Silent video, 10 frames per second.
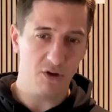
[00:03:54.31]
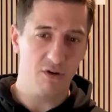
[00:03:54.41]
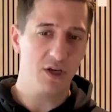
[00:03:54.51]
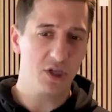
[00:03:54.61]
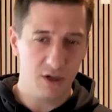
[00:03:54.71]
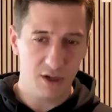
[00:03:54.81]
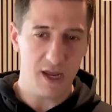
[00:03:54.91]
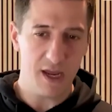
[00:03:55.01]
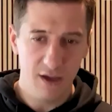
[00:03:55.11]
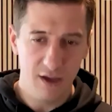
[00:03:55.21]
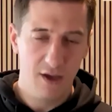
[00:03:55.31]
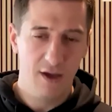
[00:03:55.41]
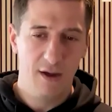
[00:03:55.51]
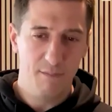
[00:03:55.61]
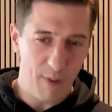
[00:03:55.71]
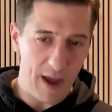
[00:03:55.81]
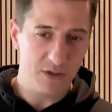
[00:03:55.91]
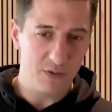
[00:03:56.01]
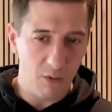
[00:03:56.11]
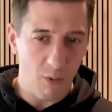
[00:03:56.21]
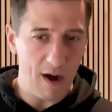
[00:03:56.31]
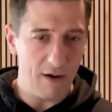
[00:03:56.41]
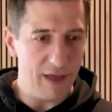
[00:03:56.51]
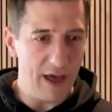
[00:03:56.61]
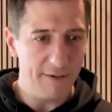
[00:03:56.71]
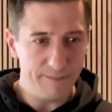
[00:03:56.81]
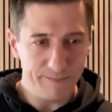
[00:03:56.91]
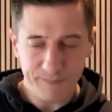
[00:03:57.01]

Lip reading: Traditionally, banks require that.